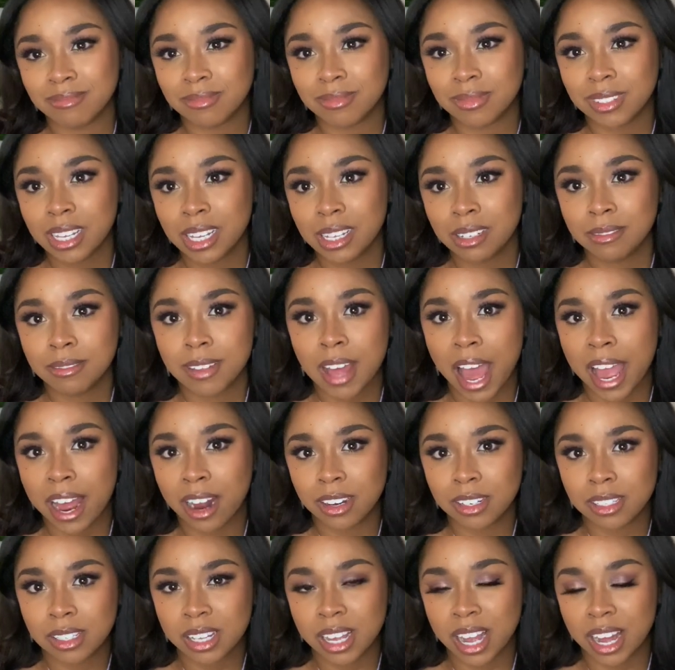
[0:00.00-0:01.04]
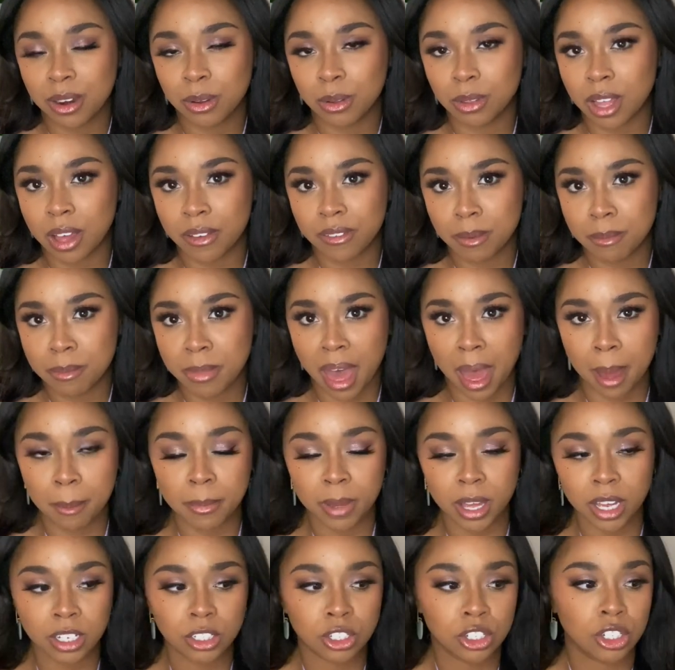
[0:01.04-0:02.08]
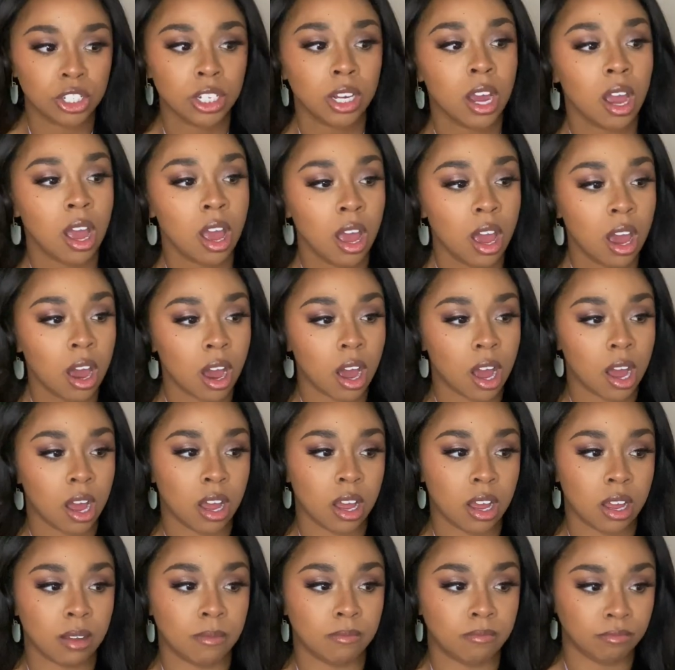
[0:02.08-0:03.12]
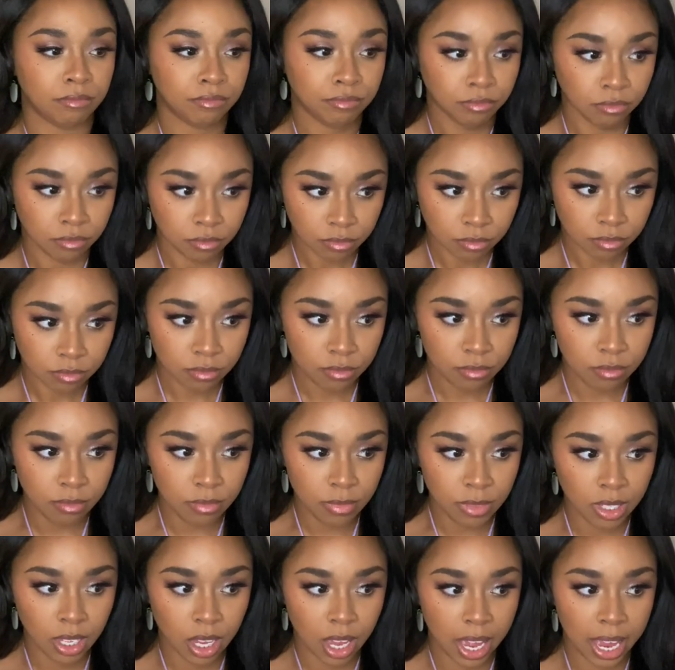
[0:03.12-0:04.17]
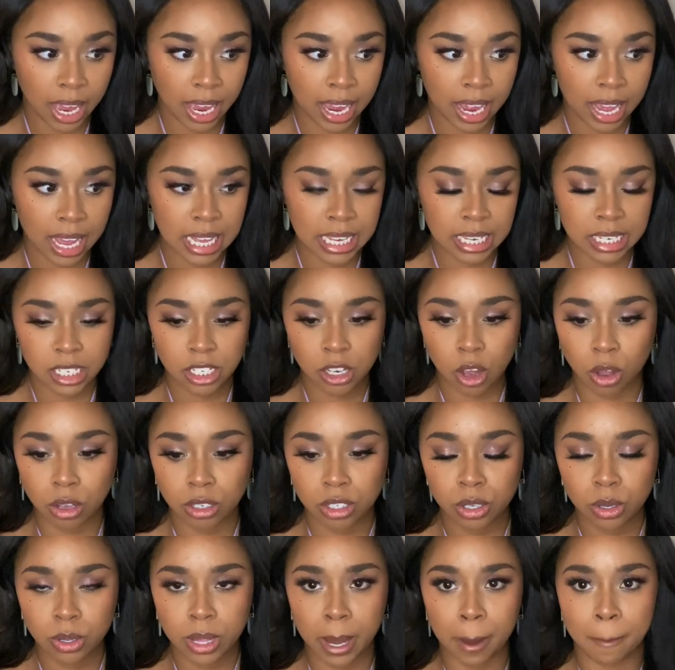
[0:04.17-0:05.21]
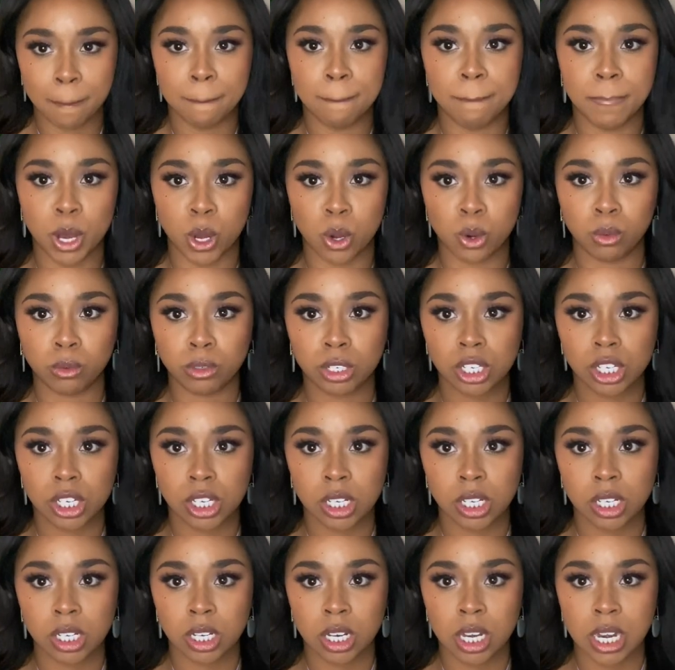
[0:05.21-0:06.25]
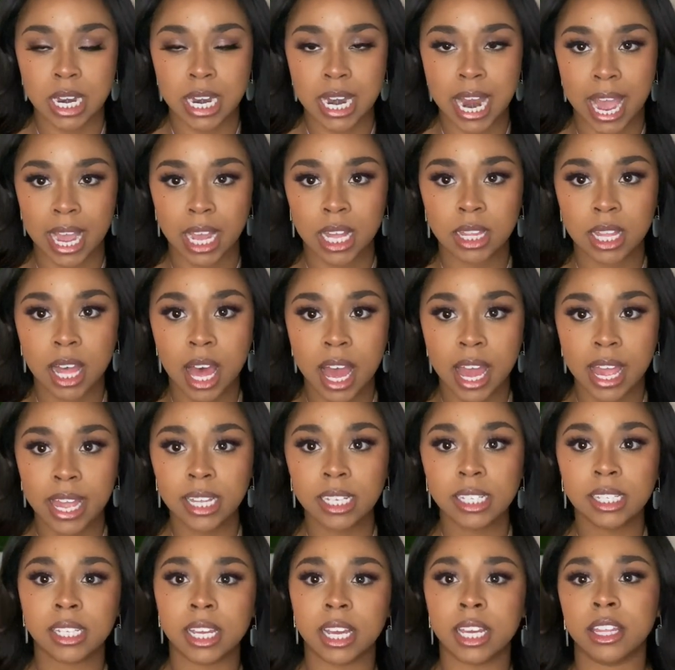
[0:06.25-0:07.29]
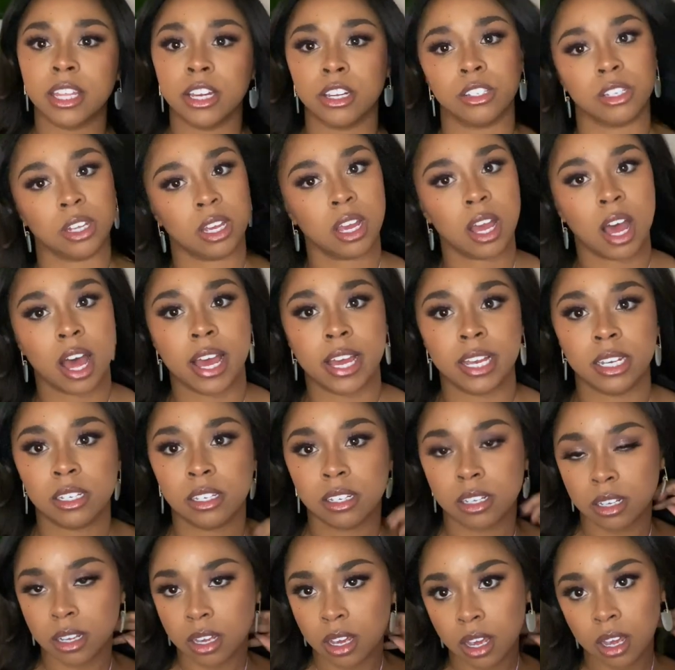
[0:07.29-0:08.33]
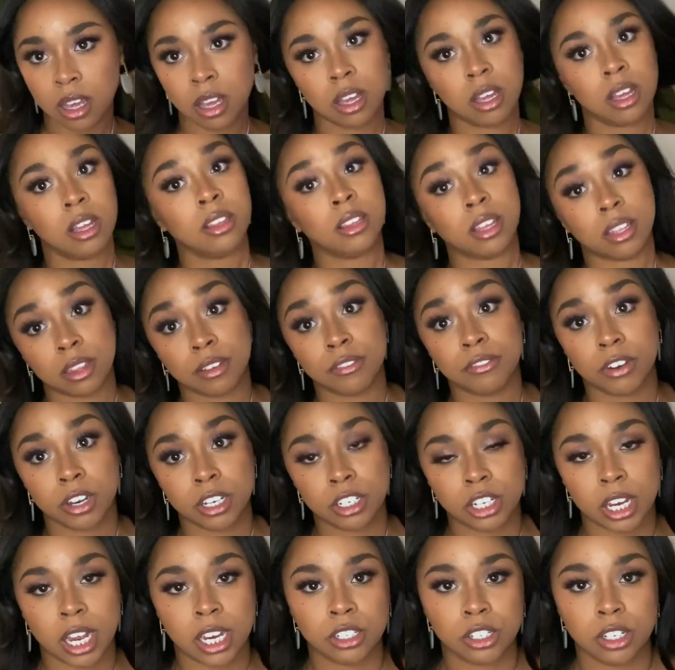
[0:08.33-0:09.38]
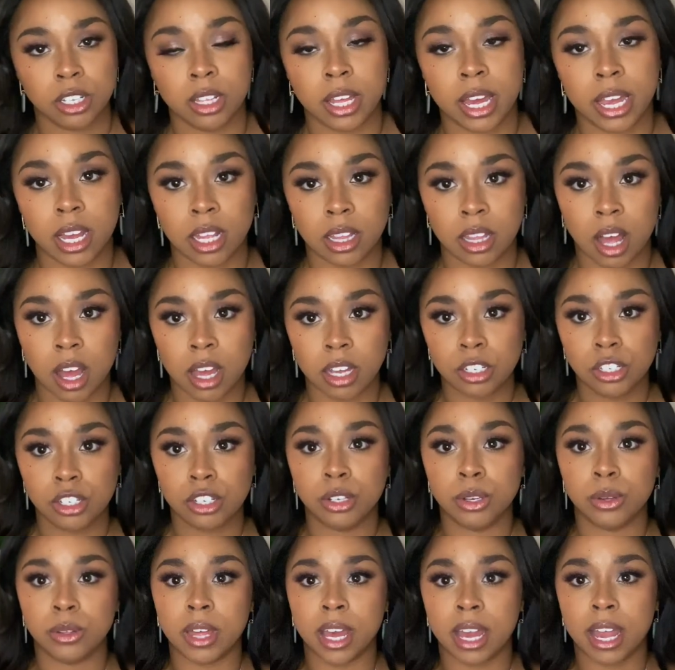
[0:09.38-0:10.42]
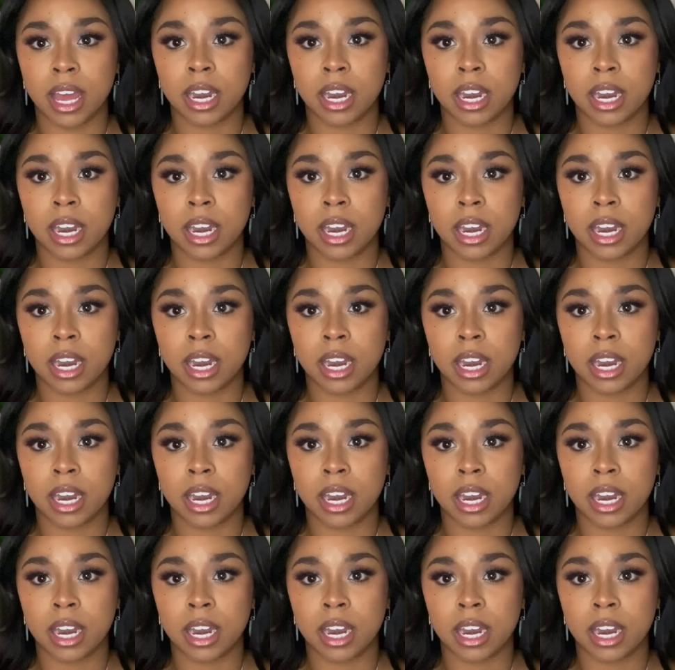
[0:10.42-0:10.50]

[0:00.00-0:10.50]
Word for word: eh, I honestly, I don't love them that much. Um, and also like boat necklines, like there's a cut that the French actually like a lot too, that